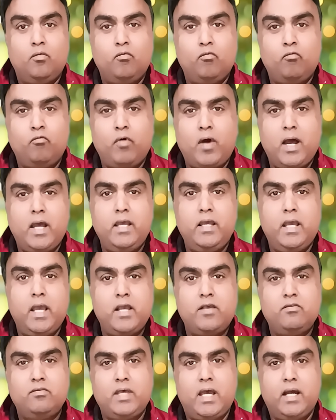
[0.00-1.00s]
why
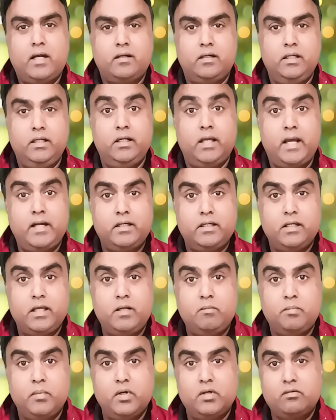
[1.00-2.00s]
exactly
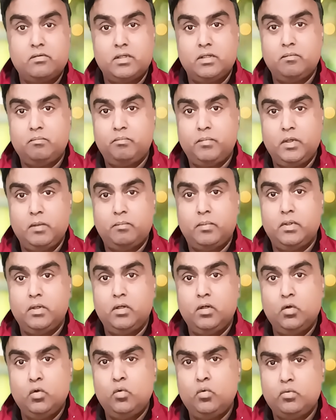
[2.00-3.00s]
99% people
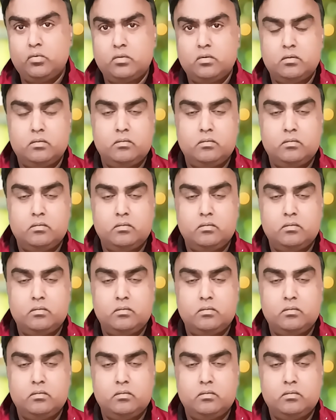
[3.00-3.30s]
lose?